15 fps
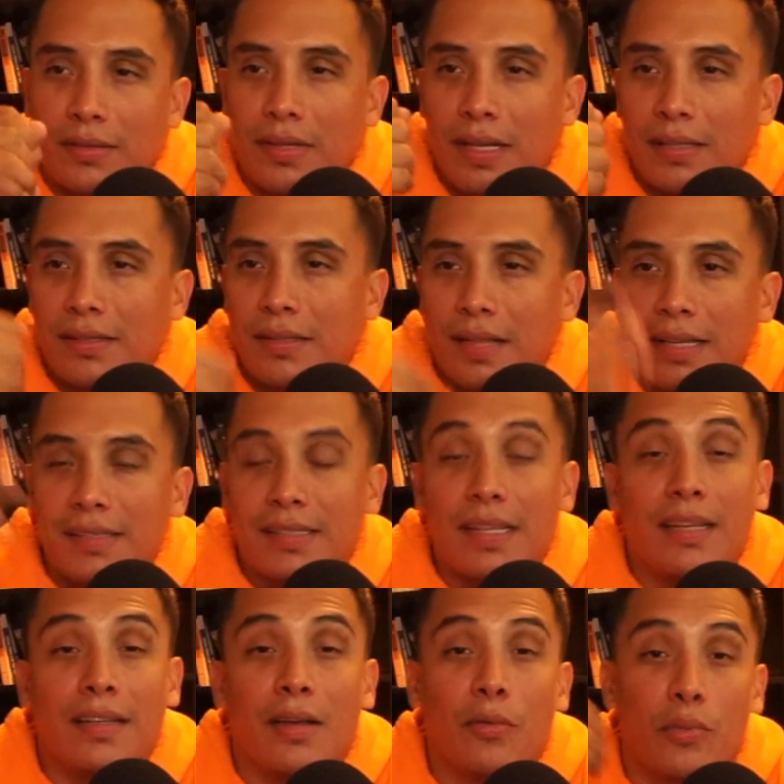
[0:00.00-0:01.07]
Not
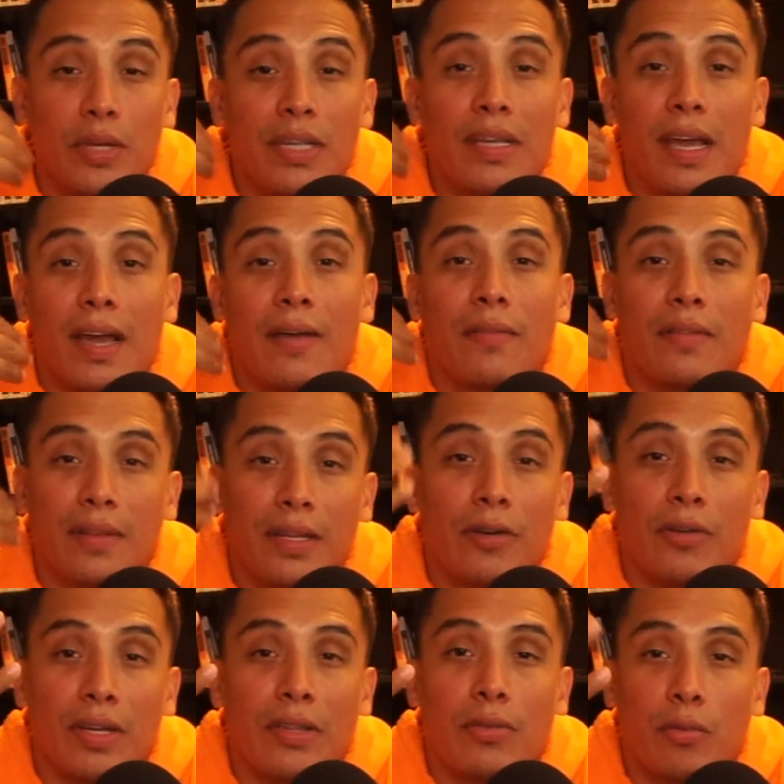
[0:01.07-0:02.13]
saying that we have
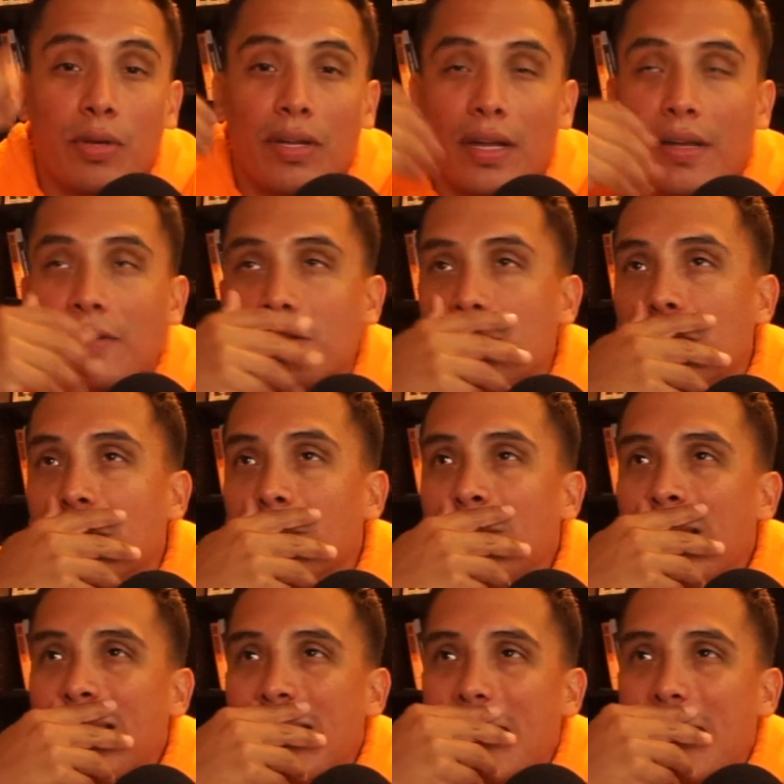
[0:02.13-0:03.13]
literally 3 lives, but